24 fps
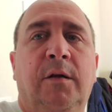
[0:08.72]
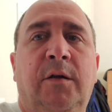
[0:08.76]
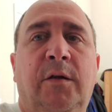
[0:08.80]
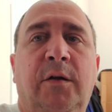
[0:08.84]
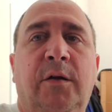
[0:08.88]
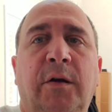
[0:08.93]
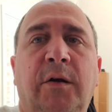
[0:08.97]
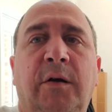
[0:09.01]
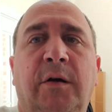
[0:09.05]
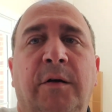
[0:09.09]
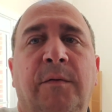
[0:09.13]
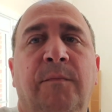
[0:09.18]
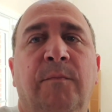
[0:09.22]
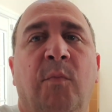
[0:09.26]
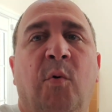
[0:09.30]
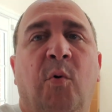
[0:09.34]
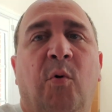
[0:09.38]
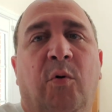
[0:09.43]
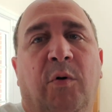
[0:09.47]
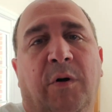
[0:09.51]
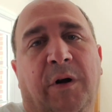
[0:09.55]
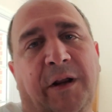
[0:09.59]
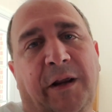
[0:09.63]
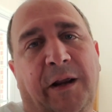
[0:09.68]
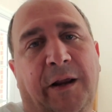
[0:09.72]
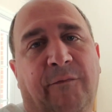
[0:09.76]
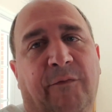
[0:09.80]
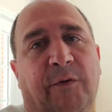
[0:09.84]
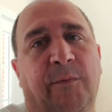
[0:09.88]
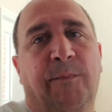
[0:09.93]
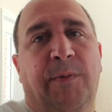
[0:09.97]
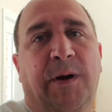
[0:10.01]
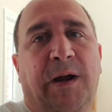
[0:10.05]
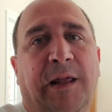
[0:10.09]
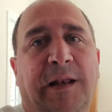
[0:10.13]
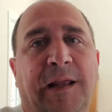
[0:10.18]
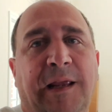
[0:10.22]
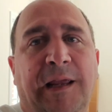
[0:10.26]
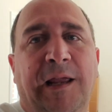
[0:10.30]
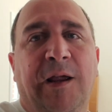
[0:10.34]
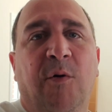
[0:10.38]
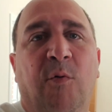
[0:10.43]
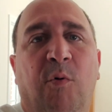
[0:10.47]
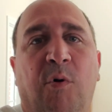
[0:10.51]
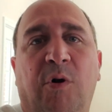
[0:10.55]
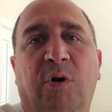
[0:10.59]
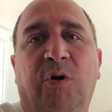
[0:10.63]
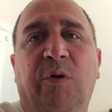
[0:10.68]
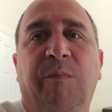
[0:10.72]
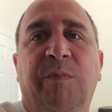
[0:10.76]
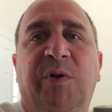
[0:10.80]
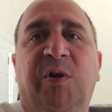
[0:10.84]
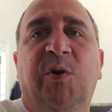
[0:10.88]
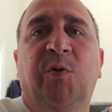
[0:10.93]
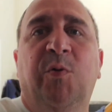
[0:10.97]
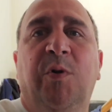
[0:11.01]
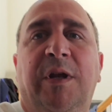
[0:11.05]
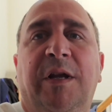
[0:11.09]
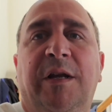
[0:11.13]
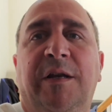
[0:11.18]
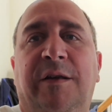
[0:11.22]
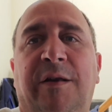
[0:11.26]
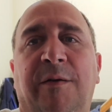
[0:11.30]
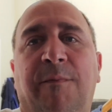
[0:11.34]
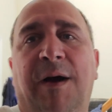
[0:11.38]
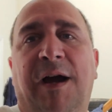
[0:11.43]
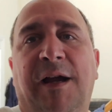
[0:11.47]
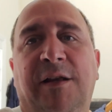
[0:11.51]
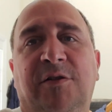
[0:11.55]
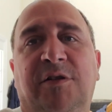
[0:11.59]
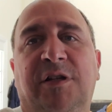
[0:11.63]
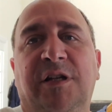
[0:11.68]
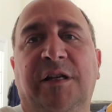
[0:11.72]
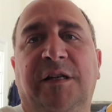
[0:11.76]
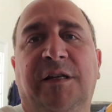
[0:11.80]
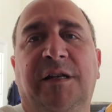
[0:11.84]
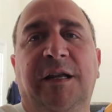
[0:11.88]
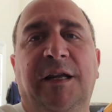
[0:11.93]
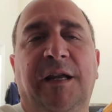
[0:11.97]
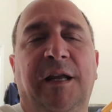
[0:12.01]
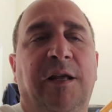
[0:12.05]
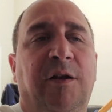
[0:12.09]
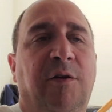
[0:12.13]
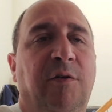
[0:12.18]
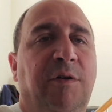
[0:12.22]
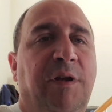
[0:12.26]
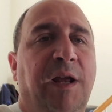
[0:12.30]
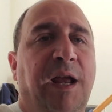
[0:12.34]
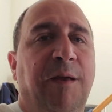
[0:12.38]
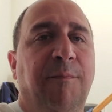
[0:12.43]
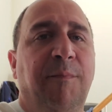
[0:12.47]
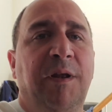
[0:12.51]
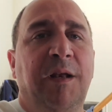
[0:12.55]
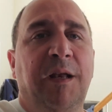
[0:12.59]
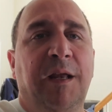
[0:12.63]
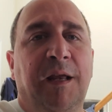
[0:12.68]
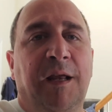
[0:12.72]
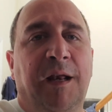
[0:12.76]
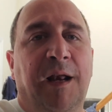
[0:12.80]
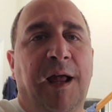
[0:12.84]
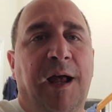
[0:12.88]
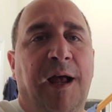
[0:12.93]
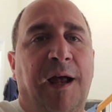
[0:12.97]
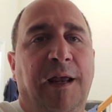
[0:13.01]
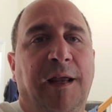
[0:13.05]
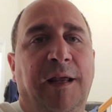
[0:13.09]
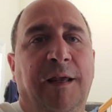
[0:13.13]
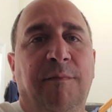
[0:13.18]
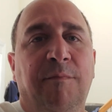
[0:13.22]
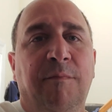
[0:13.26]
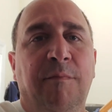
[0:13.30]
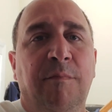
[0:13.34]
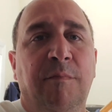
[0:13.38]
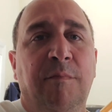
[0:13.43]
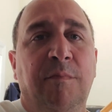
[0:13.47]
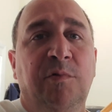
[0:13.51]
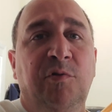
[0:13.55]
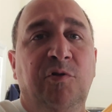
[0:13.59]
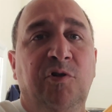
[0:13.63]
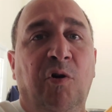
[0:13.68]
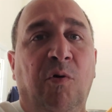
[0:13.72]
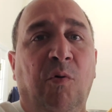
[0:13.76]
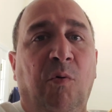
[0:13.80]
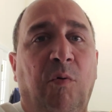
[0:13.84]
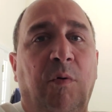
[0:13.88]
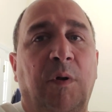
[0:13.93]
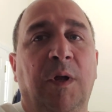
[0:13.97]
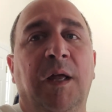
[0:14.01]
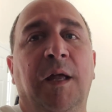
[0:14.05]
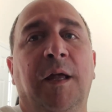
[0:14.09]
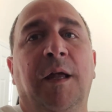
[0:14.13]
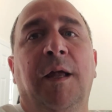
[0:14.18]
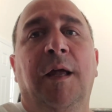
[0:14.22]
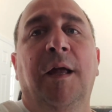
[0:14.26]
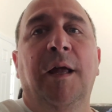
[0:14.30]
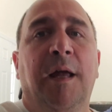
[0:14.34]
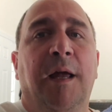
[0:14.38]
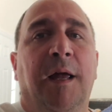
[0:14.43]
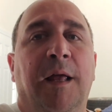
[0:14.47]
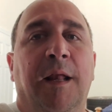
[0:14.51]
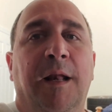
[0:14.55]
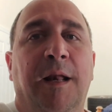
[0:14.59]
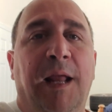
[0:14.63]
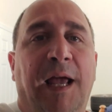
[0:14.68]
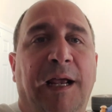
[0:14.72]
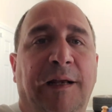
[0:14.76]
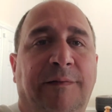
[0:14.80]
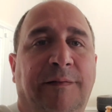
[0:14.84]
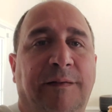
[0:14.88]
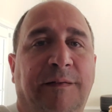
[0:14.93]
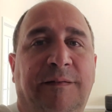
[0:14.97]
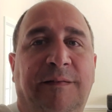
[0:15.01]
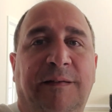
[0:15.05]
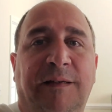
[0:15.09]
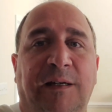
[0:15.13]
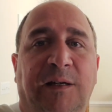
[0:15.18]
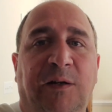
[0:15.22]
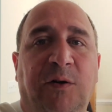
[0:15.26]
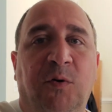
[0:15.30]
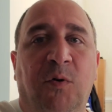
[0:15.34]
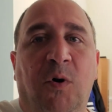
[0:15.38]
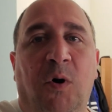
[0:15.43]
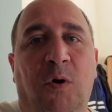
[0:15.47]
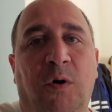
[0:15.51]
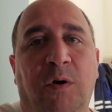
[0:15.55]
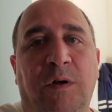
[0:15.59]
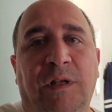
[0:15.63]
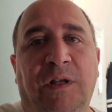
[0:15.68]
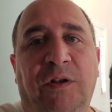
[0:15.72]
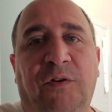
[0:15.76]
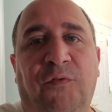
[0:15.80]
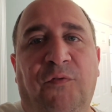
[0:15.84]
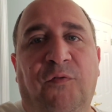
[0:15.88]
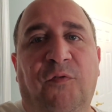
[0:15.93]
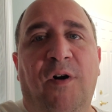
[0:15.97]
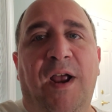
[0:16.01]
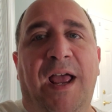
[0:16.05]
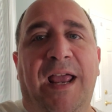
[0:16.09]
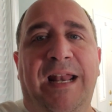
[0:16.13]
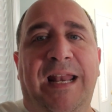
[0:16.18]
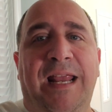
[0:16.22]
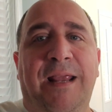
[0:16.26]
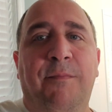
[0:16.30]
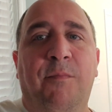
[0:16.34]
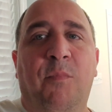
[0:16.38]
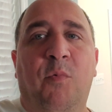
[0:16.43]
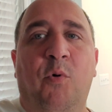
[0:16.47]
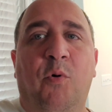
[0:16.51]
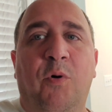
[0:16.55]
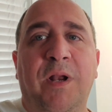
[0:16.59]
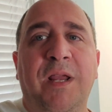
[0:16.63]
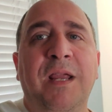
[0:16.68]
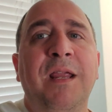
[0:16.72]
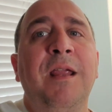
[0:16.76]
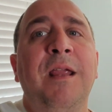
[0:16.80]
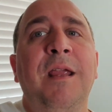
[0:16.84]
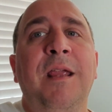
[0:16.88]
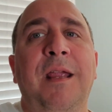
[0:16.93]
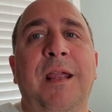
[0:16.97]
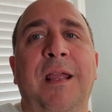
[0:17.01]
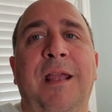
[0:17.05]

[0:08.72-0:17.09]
Good morning, everybody, and welcome to Into My GT Entertainment, and I am Joel. Nice to see you on this Friday morning.